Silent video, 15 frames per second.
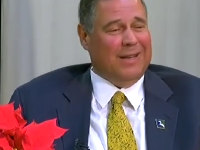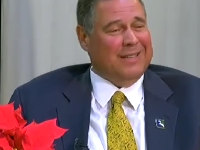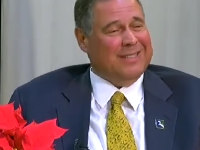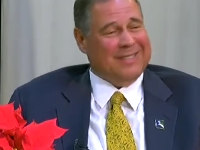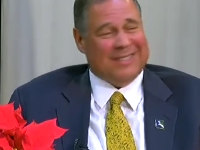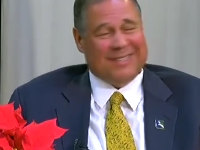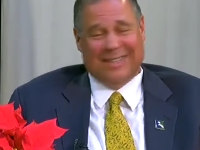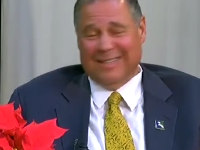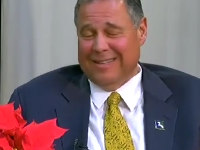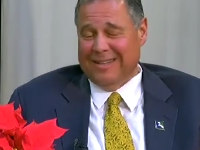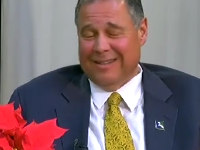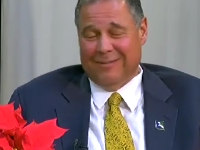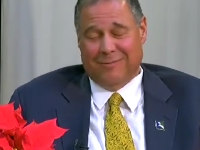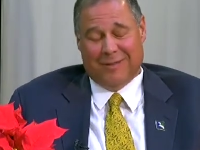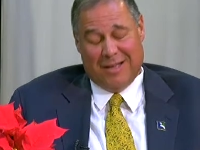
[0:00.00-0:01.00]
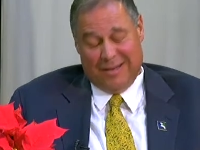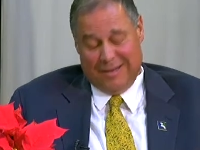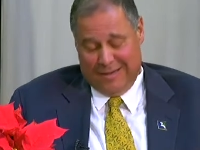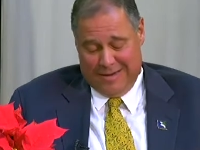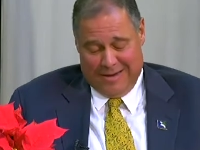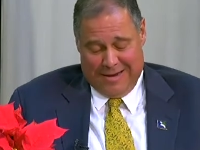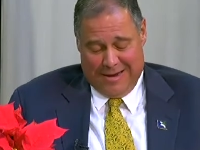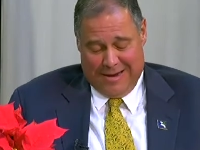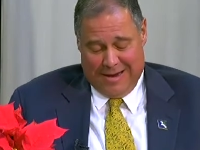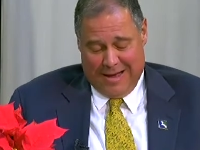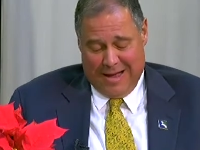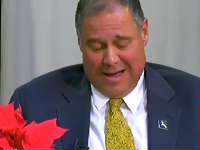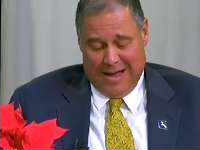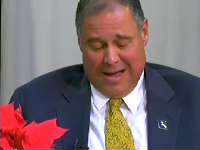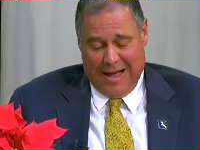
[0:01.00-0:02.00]
And I just said, you know what?
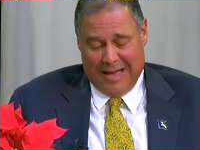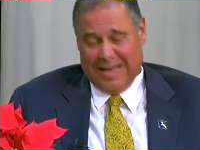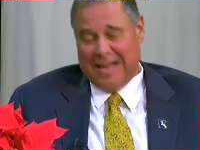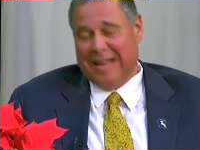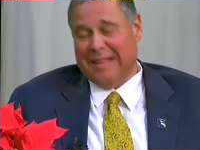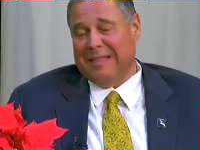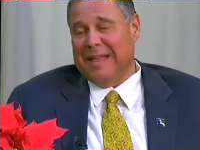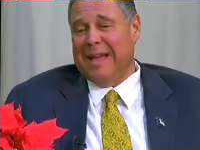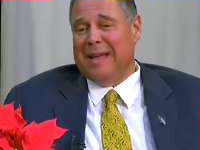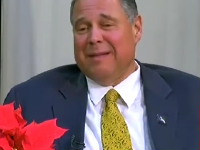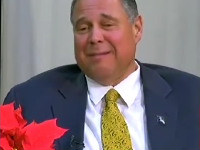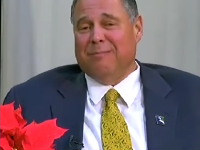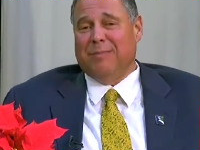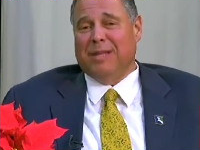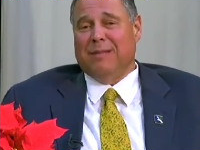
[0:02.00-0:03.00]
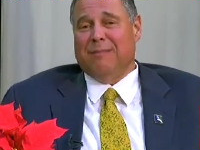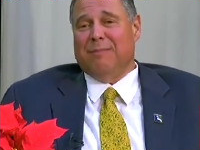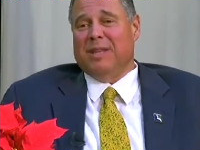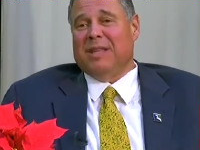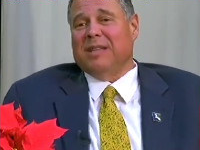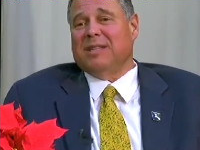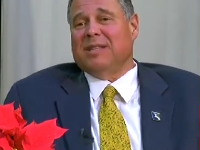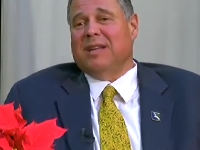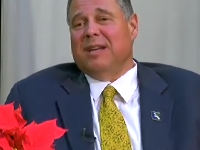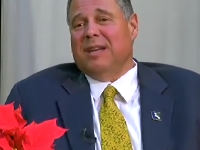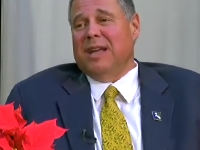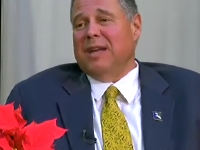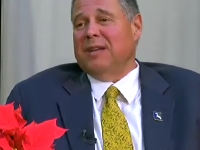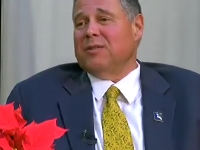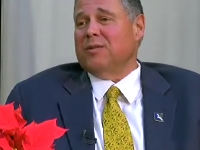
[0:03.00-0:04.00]
I, I get that, but, but that's not
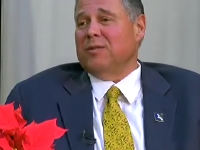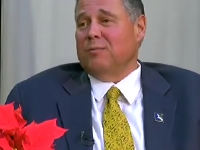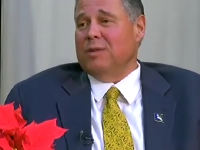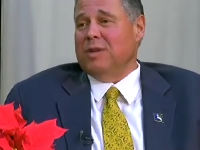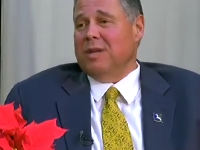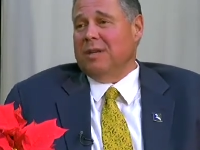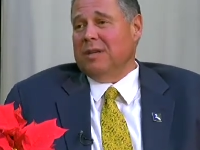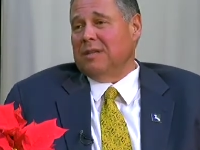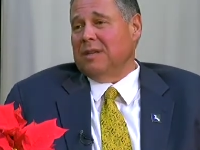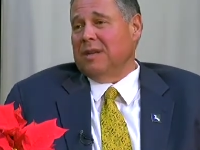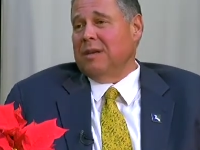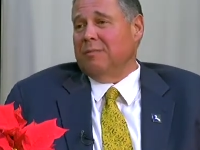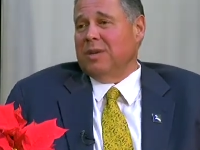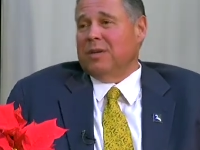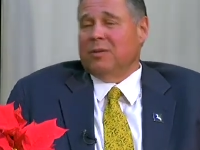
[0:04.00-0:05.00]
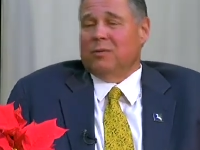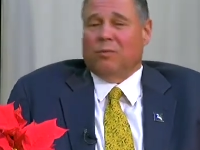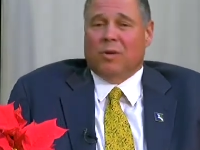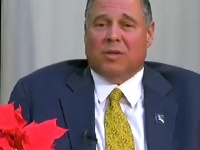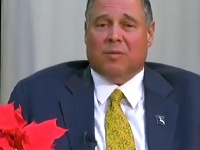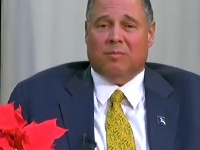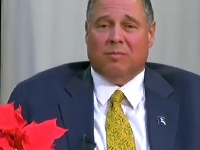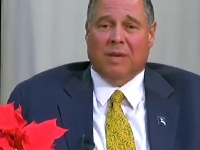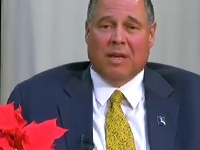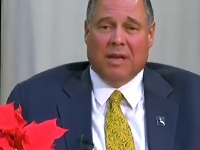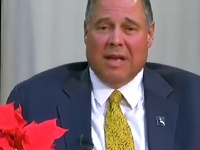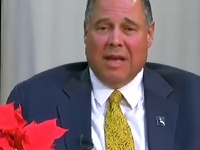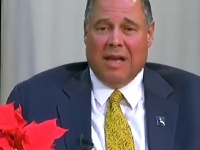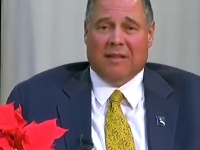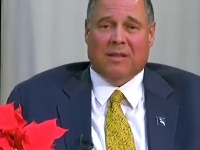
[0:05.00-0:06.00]
an answer that we can accept because right. we're,
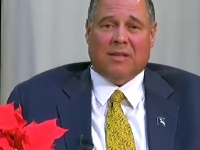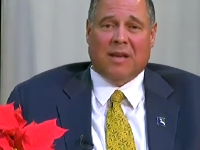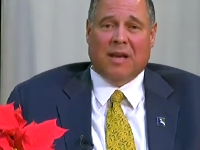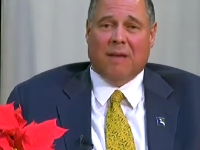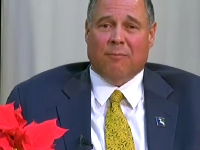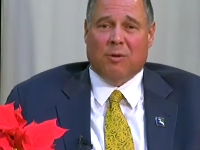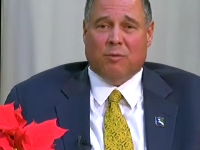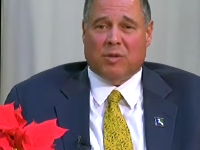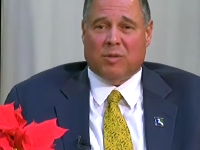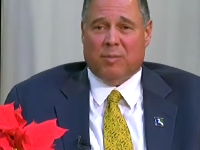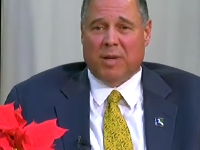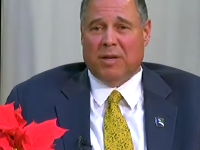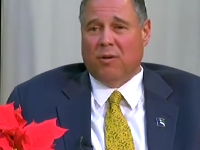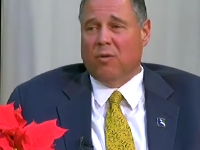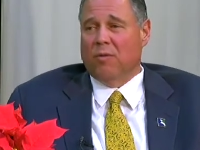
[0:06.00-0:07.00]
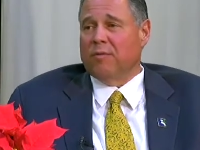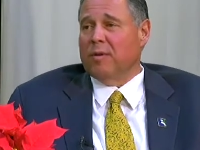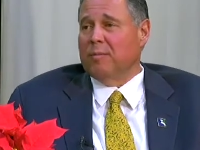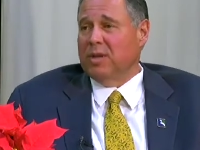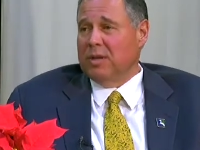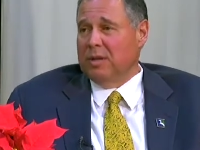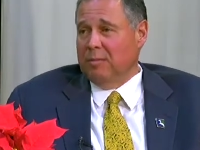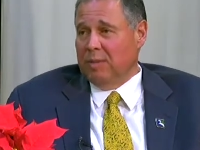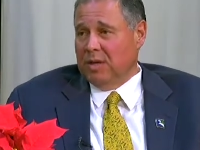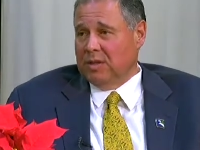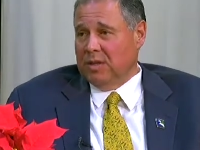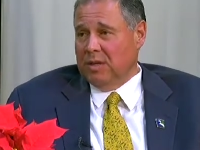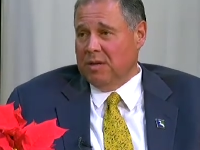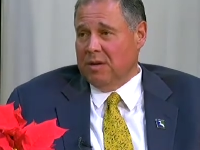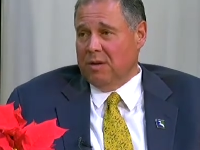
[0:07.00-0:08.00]
at the time we were spending over a million
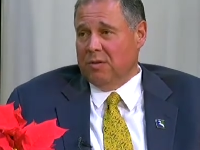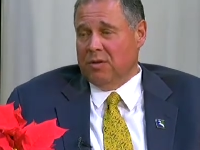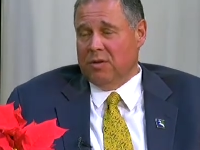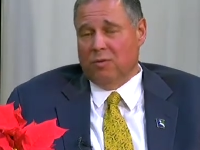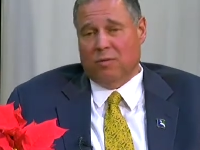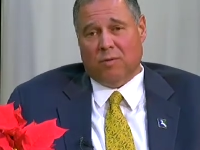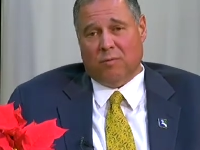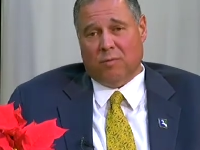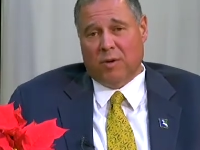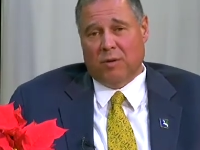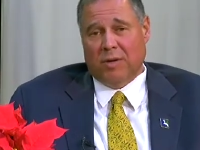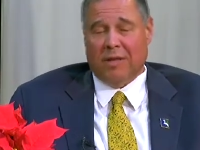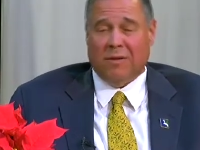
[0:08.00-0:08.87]
bucks a year doing the road.